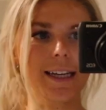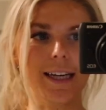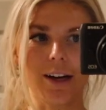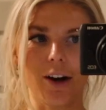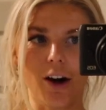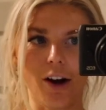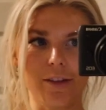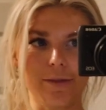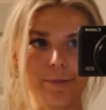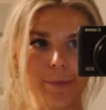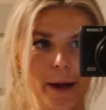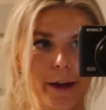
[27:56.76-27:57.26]
get
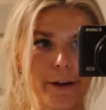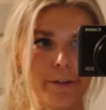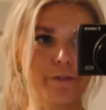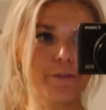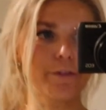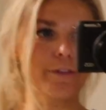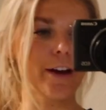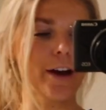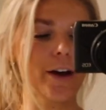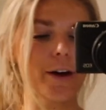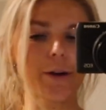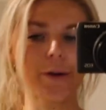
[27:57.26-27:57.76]
off my
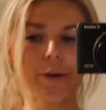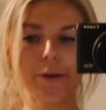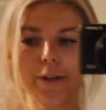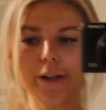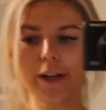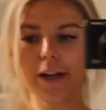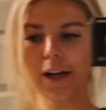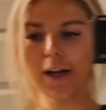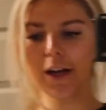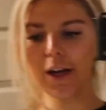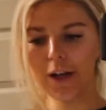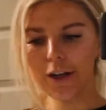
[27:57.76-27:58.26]

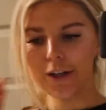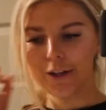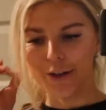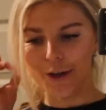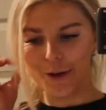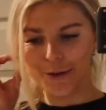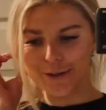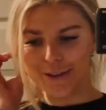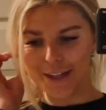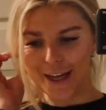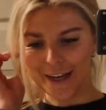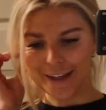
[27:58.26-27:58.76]
phone,
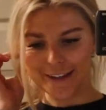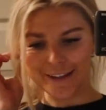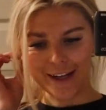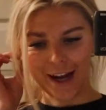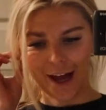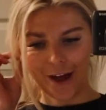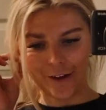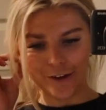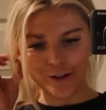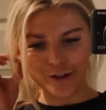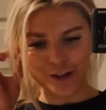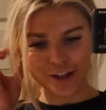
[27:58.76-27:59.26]
no
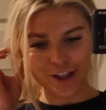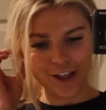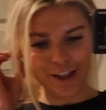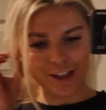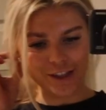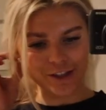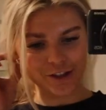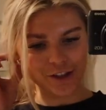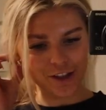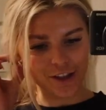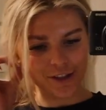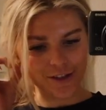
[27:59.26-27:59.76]

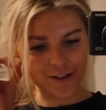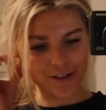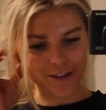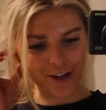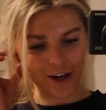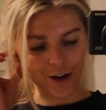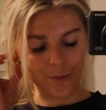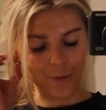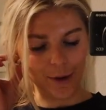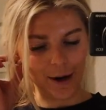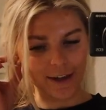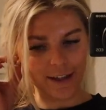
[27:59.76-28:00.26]
technology, and just
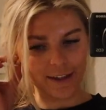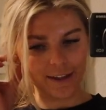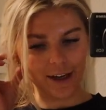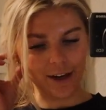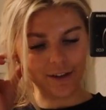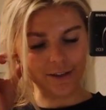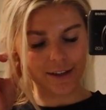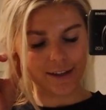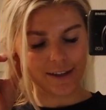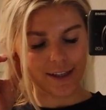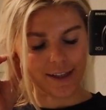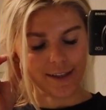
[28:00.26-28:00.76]
start winding
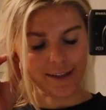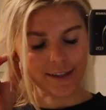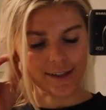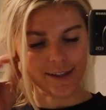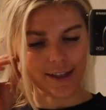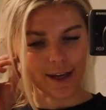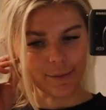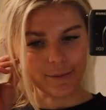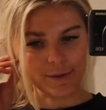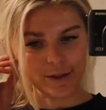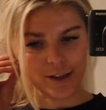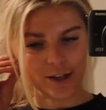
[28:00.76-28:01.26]
down because I
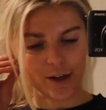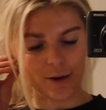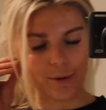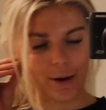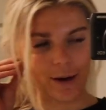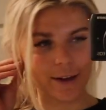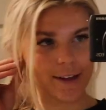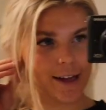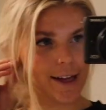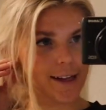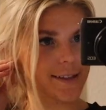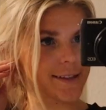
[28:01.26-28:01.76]
slept so
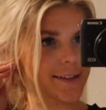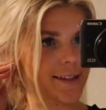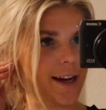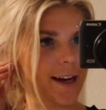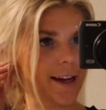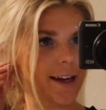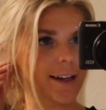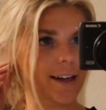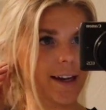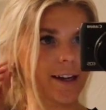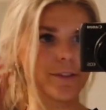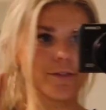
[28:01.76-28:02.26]
well last
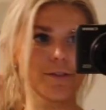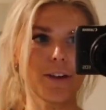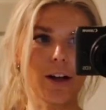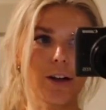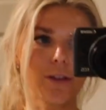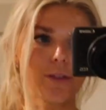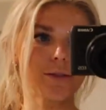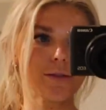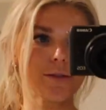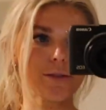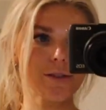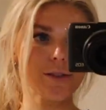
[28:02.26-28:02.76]
night and I
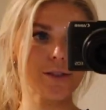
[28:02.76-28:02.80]
felt